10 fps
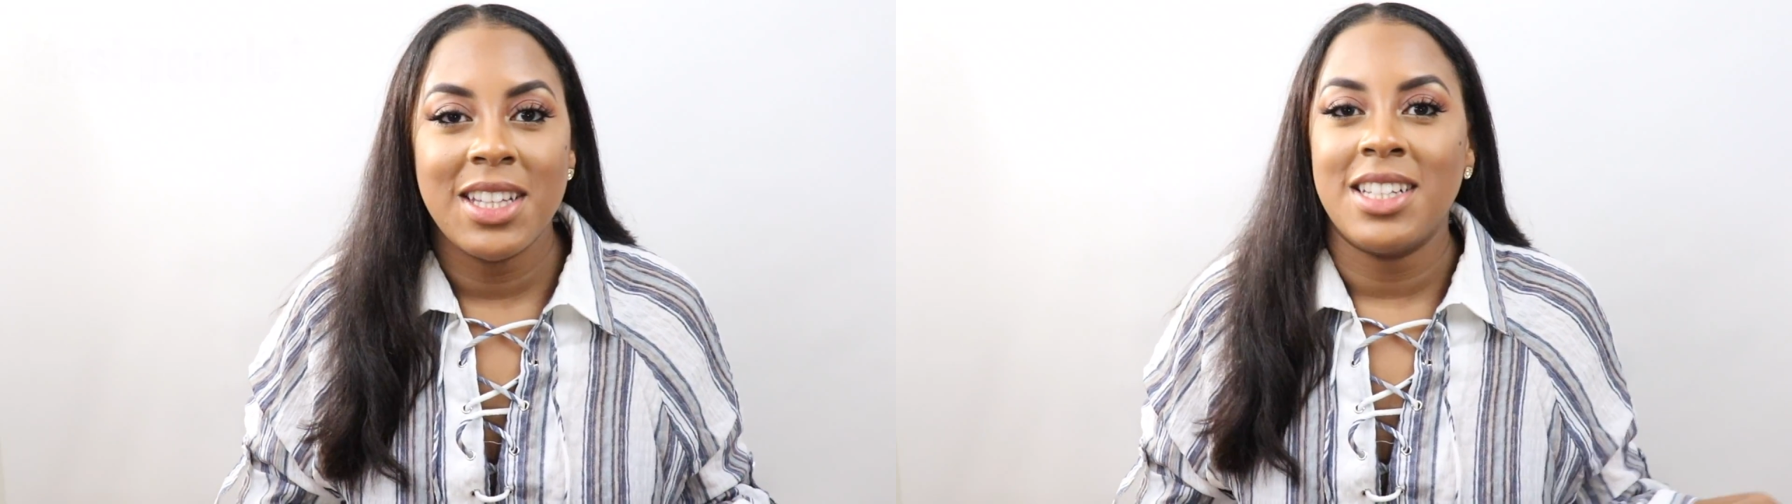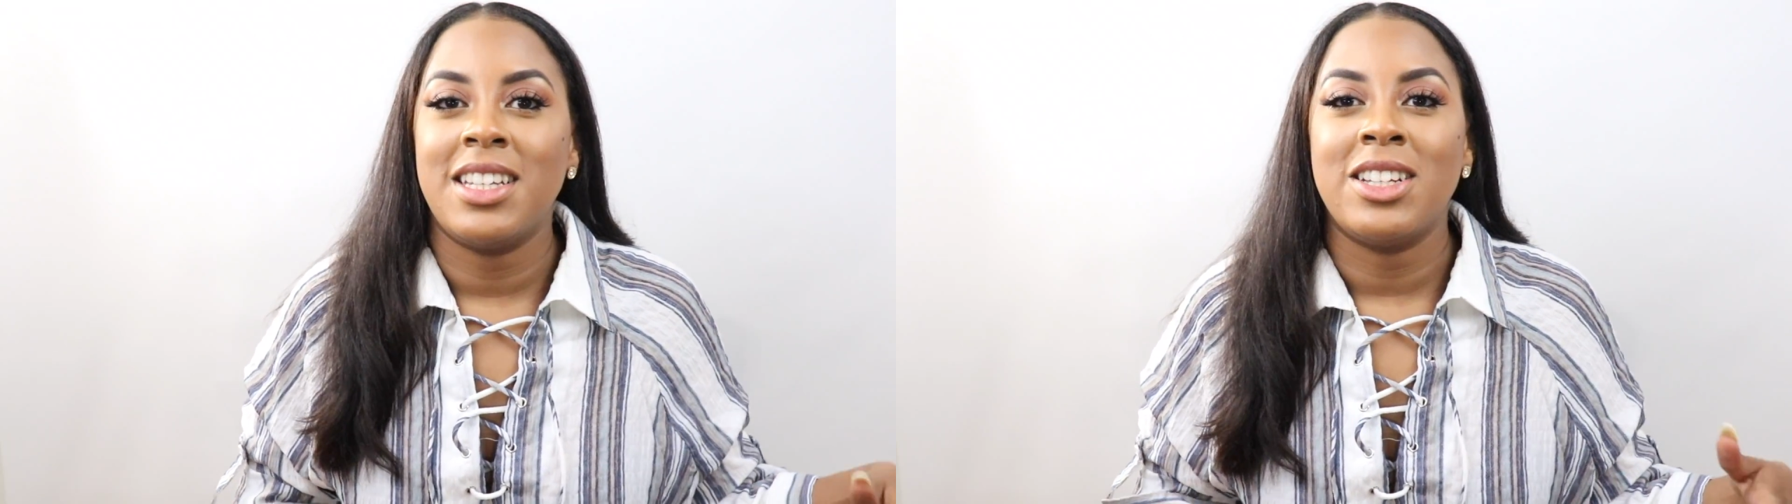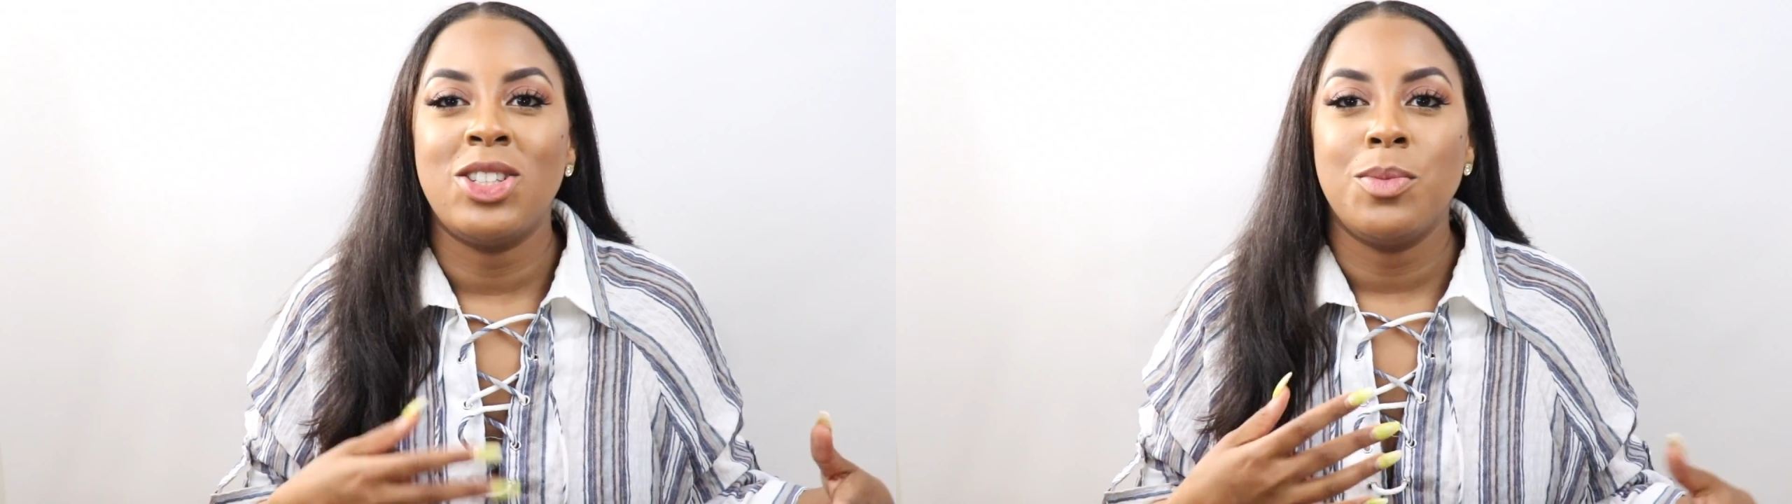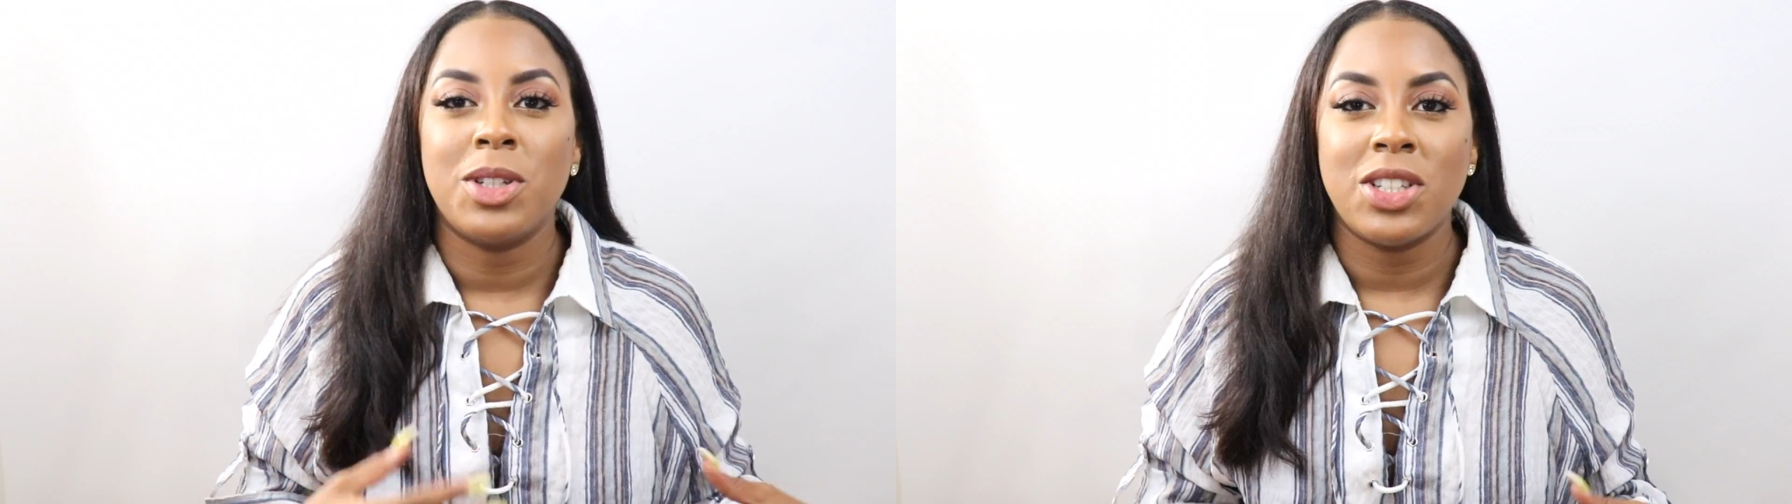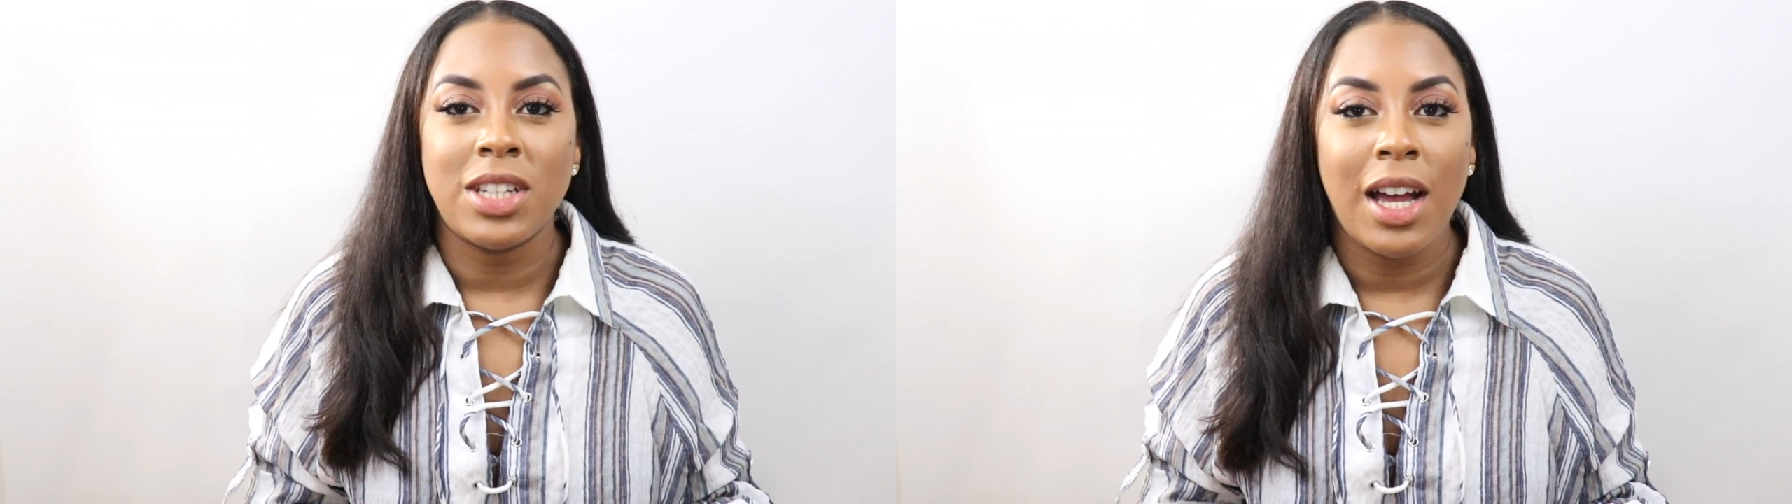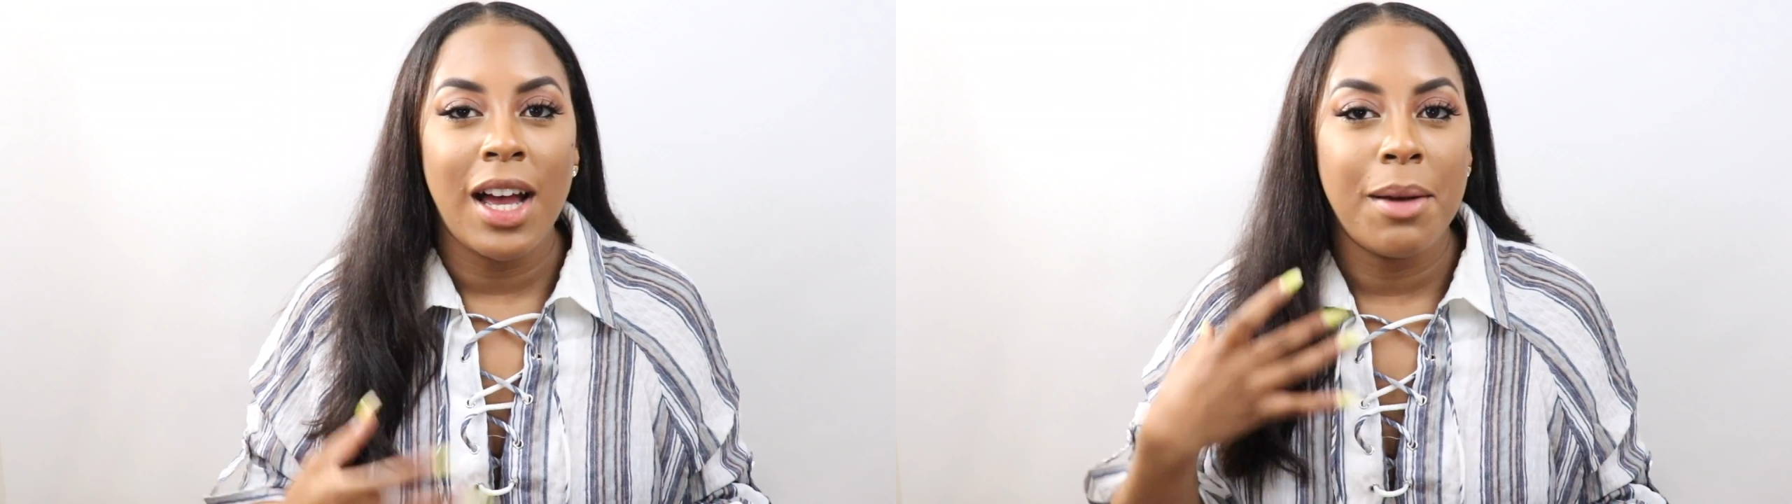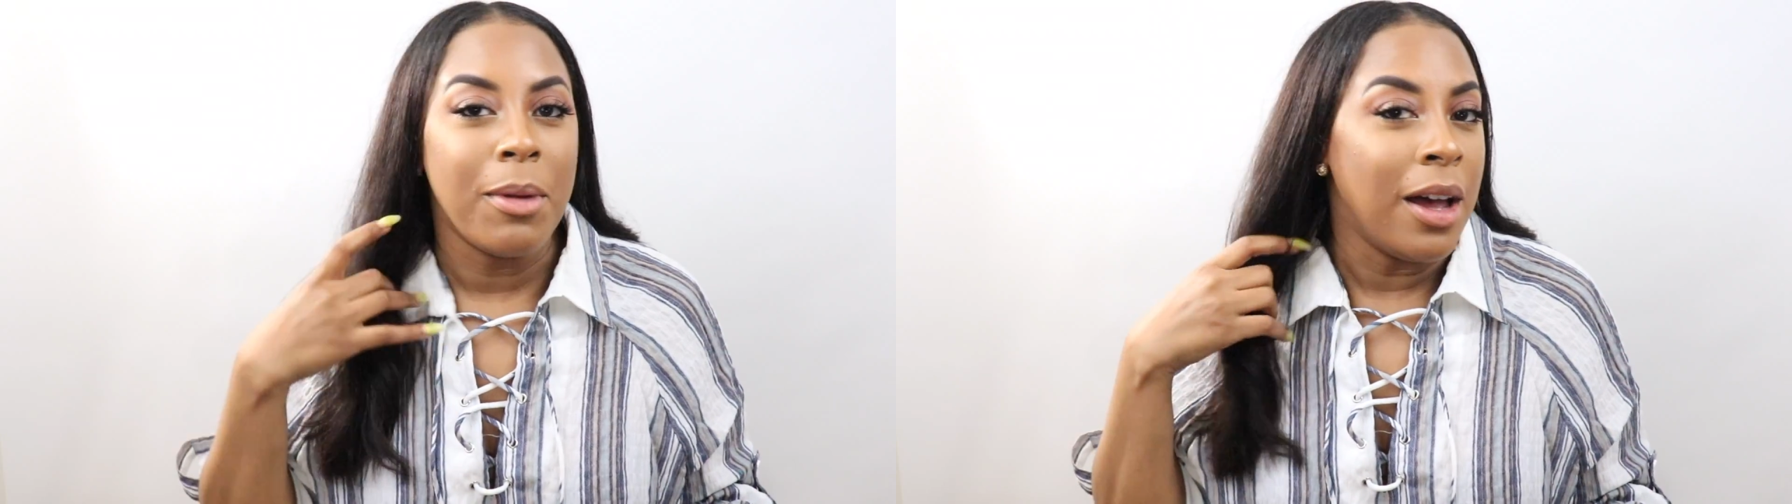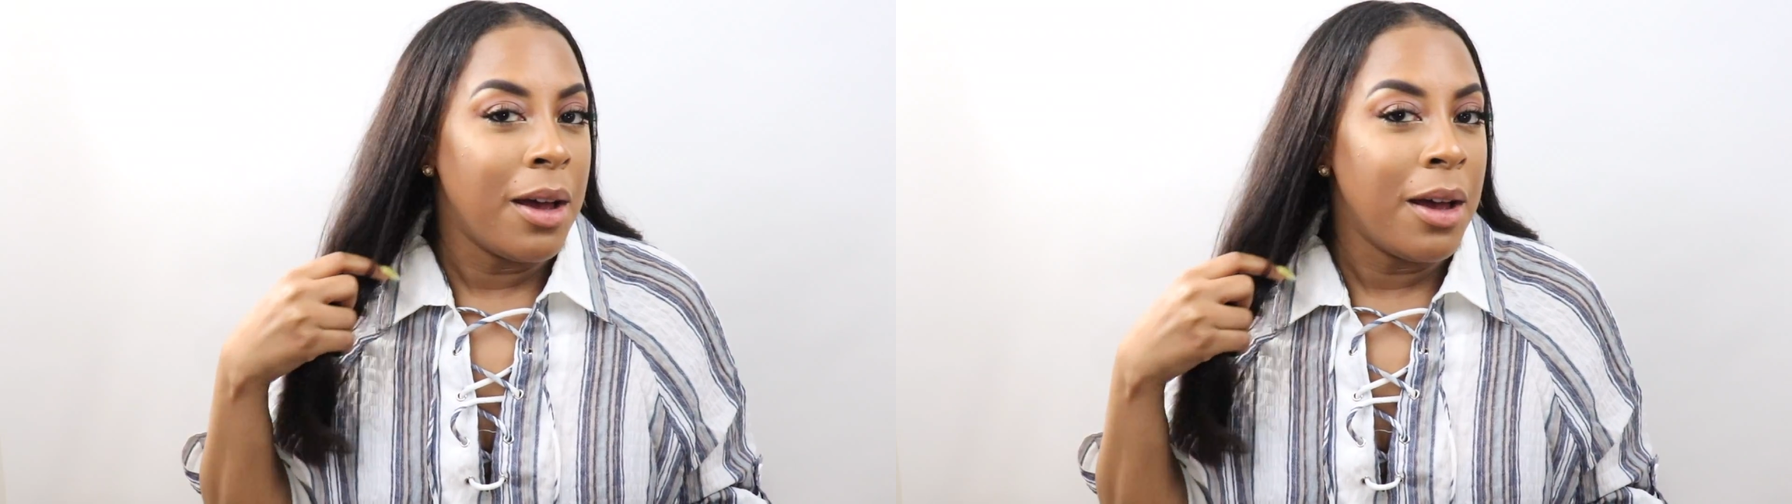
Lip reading: that takes too much time.